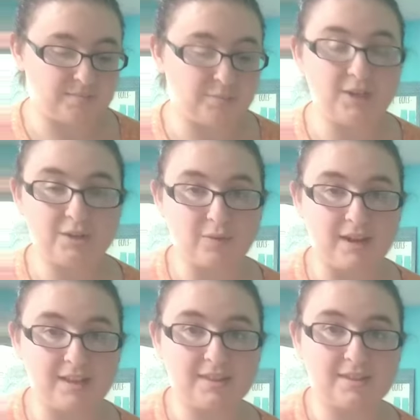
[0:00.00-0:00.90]
putting it
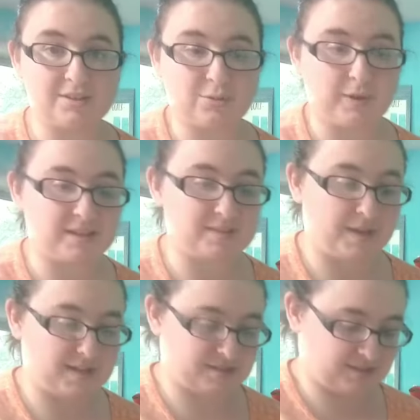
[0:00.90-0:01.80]
right in the correct
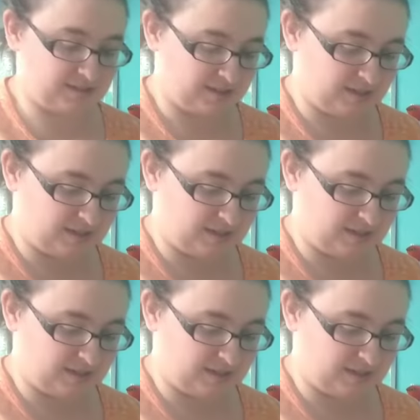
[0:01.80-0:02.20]
space